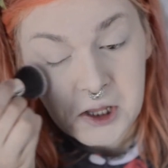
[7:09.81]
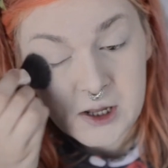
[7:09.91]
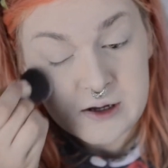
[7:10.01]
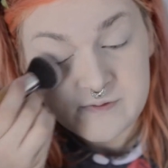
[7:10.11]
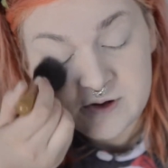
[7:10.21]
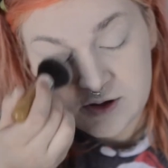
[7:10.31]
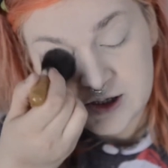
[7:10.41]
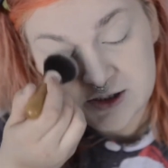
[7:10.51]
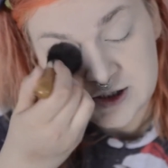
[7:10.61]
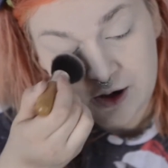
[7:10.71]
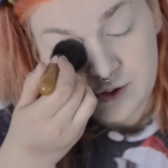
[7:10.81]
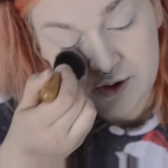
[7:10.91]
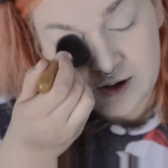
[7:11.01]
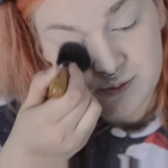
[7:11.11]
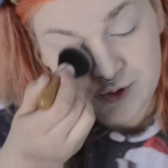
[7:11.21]
like a few years ago
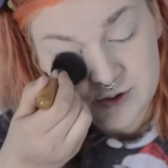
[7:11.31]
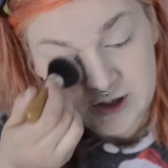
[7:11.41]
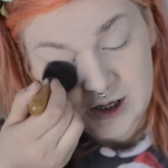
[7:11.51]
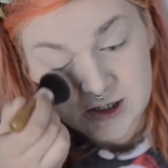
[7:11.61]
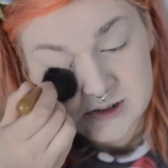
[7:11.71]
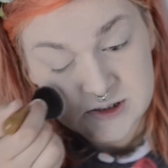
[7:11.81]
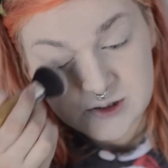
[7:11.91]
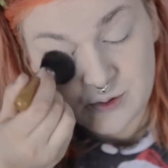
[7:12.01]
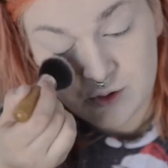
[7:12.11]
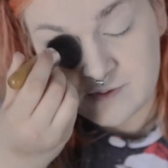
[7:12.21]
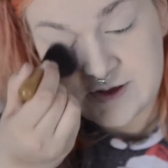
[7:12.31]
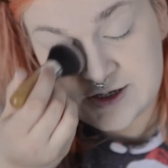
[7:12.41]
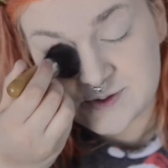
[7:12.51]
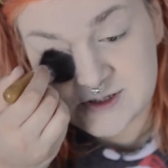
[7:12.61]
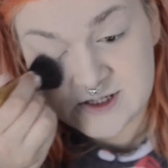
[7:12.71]
when I bought these, all of
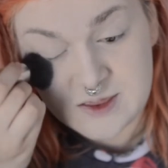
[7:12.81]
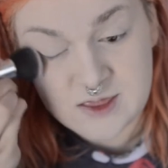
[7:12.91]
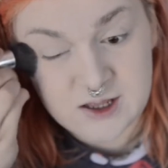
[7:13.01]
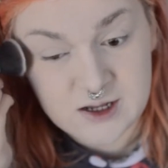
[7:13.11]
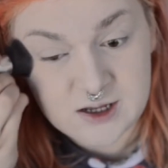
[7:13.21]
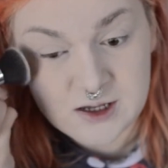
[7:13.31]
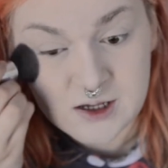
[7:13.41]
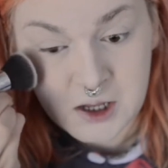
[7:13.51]
these were synthetic.